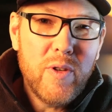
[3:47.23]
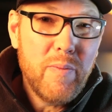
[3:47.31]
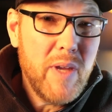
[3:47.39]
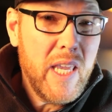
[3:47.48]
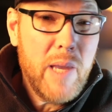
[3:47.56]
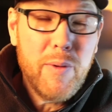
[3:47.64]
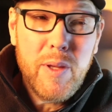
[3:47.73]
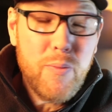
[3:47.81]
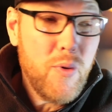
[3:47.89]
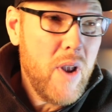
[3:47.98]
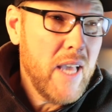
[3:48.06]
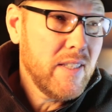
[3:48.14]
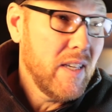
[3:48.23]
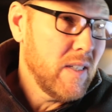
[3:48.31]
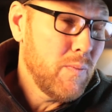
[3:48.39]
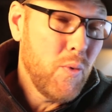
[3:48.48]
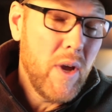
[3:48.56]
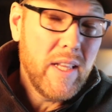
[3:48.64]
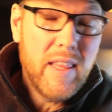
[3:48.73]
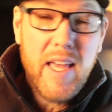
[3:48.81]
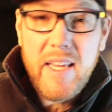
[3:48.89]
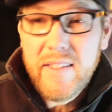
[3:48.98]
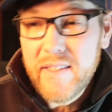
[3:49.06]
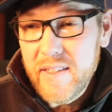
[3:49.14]
in being able to process bright
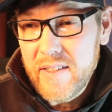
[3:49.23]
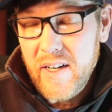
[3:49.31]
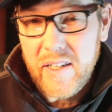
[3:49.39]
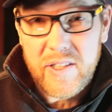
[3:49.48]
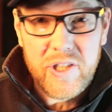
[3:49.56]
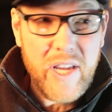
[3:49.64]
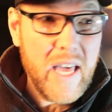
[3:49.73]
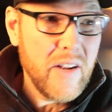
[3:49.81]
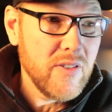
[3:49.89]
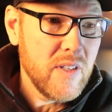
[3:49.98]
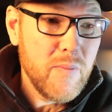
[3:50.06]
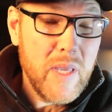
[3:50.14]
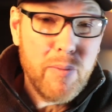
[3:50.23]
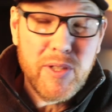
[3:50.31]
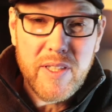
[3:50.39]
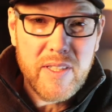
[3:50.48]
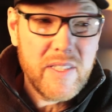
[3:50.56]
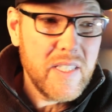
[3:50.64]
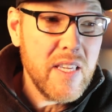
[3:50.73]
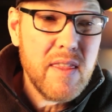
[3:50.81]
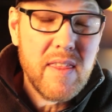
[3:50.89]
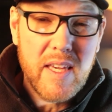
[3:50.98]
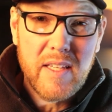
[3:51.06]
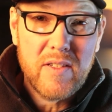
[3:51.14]
lights and dark shadows and be able to see
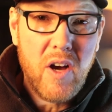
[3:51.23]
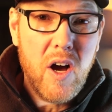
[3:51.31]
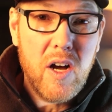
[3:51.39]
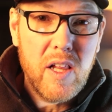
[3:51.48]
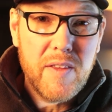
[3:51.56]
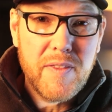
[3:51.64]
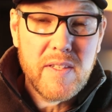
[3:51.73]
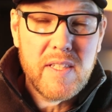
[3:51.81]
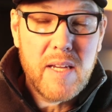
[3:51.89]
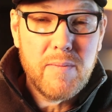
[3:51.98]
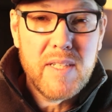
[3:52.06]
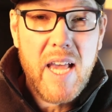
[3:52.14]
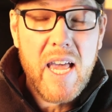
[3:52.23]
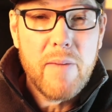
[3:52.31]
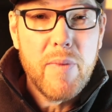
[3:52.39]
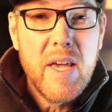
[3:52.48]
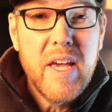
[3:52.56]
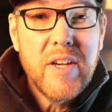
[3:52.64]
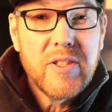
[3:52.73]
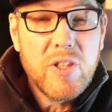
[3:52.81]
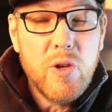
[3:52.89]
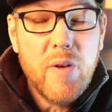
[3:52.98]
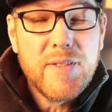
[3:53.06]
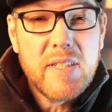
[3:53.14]
things all at the same time. So
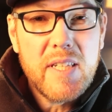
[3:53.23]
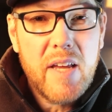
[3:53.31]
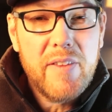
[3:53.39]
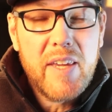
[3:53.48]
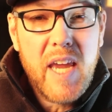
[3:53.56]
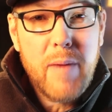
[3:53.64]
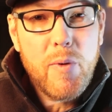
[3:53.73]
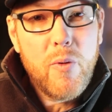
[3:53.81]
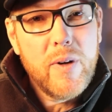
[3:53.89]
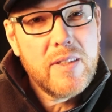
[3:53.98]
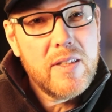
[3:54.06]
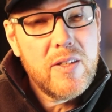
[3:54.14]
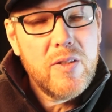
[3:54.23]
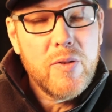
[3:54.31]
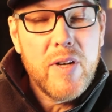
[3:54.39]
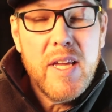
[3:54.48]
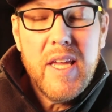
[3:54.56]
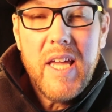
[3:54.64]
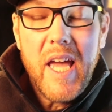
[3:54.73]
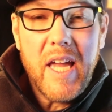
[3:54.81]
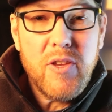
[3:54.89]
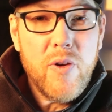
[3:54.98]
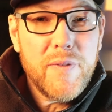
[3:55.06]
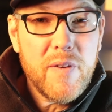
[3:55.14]
you have to tell the camera what to do.
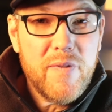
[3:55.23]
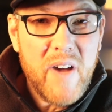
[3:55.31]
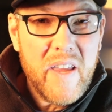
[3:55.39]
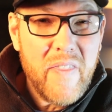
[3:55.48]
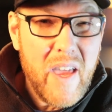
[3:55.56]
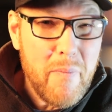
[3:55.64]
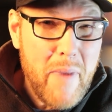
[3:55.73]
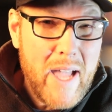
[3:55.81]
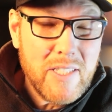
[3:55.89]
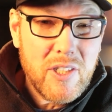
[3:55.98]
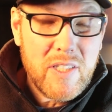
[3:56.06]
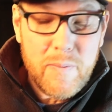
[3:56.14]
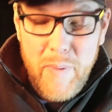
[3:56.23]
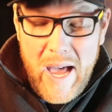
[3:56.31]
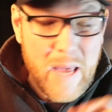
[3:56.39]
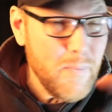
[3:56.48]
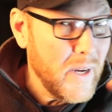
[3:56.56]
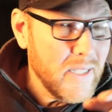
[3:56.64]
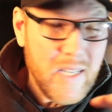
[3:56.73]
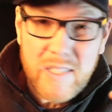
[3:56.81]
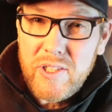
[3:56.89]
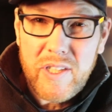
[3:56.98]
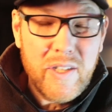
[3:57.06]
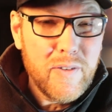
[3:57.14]
And you have to find that magic spot by
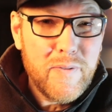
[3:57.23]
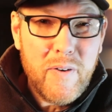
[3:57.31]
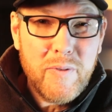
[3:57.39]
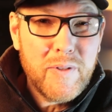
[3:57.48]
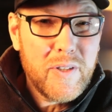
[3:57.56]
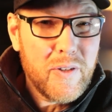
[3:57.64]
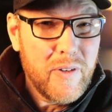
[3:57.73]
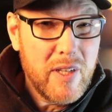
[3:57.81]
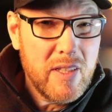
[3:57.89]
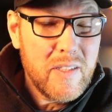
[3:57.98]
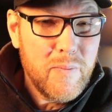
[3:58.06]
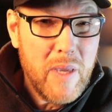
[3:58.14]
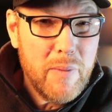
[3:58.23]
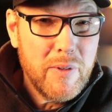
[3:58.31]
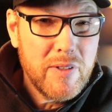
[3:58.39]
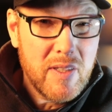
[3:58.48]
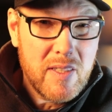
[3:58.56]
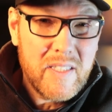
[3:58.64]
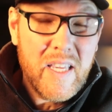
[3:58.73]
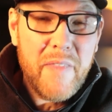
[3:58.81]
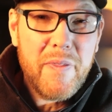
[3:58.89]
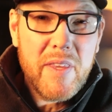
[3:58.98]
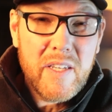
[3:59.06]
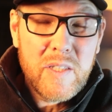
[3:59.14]
touching your phone screen to be able to
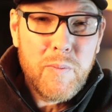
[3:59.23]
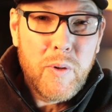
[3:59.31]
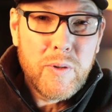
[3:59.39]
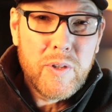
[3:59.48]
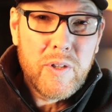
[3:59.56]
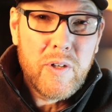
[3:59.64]
set the exposure